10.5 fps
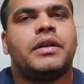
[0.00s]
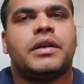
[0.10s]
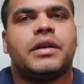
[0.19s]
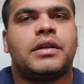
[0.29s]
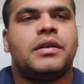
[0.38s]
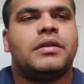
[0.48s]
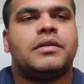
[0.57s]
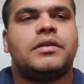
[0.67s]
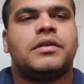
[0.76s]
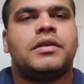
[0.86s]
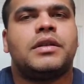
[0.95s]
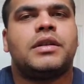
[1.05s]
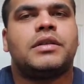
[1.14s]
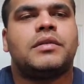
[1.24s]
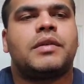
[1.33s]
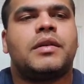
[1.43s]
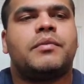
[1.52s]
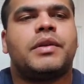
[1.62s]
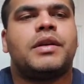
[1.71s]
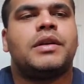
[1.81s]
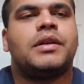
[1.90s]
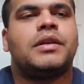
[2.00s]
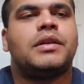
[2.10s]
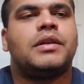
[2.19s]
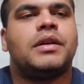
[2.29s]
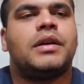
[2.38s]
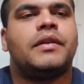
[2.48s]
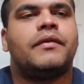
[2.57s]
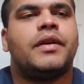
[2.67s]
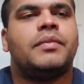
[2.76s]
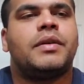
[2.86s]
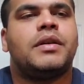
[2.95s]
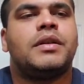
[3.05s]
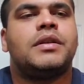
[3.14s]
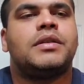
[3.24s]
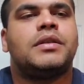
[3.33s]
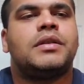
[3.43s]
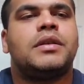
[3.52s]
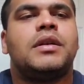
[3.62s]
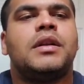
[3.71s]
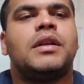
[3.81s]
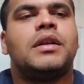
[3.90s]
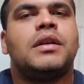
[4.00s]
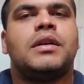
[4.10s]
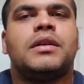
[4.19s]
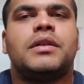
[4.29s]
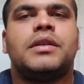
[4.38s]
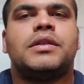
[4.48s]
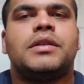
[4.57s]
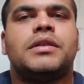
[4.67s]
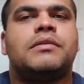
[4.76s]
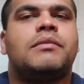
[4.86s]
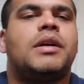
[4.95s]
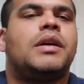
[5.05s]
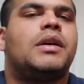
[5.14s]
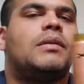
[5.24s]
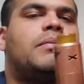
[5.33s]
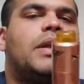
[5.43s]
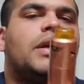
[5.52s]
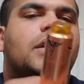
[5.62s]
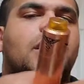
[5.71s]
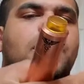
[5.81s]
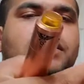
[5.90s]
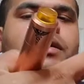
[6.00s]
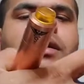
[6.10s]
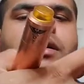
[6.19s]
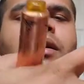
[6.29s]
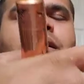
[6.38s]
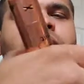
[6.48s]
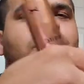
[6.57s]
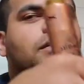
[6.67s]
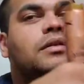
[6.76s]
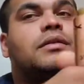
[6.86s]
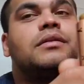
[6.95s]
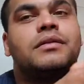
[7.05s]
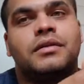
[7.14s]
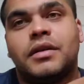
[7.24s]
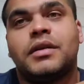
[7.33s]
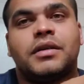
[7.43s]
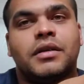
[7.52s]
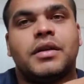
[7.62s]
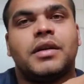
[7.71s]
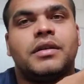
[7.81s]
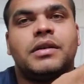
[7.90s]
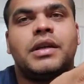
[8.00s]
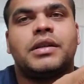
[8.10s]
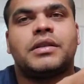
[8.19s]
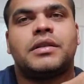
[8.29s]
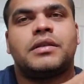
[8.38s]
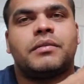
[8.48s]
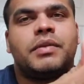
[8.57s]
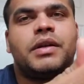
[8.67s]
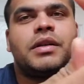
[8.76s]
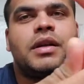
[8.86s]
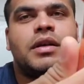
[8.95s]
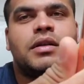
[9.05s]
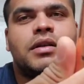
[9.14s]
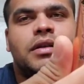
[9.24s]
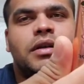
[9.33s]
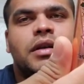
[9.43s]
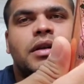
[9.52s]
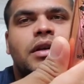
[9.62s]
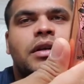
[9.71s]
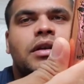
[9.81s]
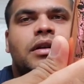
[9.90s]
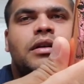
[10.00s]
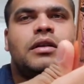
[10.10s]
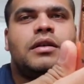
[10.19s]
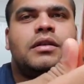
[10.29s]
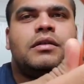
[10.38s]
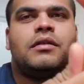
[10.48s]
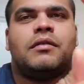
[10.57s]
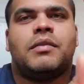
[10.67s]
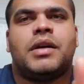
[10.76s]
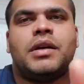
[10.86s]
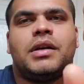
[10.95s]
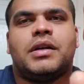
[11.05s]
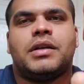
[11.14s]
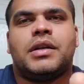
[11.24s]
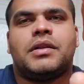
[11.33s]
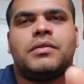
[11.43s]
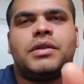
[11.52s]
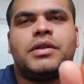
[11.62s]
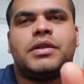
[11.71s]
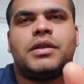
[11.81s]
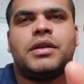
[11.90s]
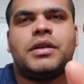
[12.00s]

Again, show you guys, I'm not playing. I am vaping on this. And this is my Plague Doctor. Yeah, you guessed it, the Plague Doctor by Death Wish.